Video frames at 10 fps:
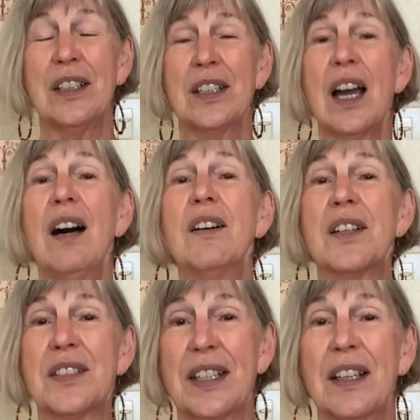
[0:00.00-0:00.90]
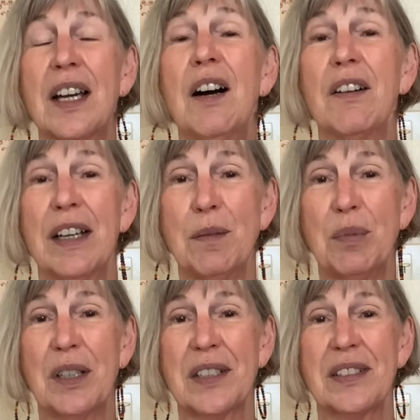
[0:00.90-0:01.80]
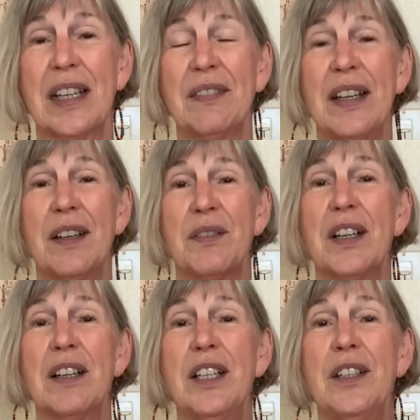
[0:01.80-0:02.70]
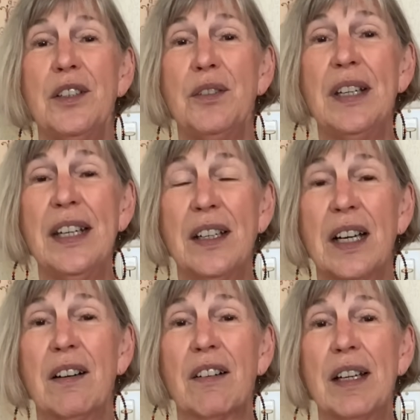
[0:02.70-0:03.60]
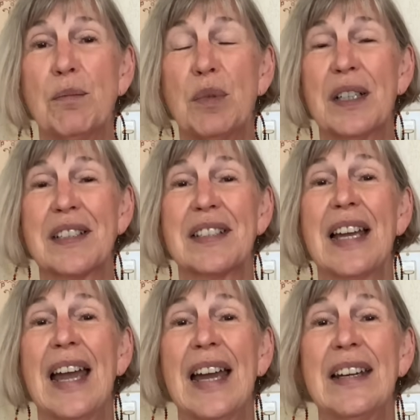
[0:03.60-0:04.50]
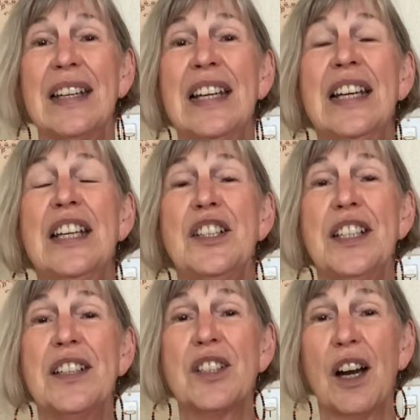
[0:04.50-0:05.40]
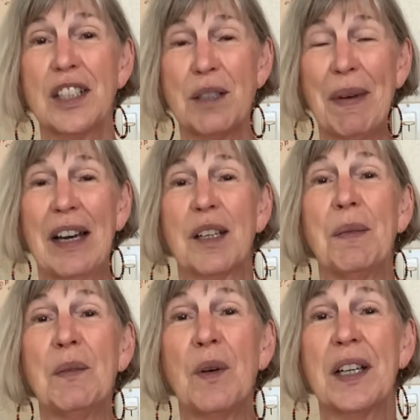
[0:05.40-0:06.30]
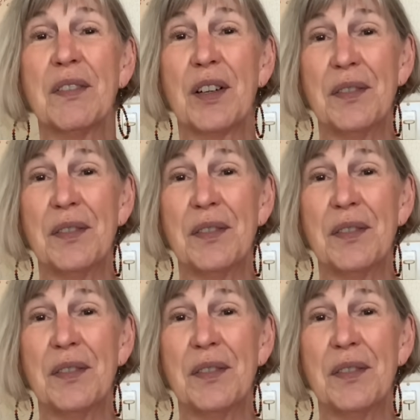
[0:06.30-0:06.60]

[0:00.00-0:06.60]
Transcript: colors in coloring books, and they are very unique coloring books. And she had talked about them in one of her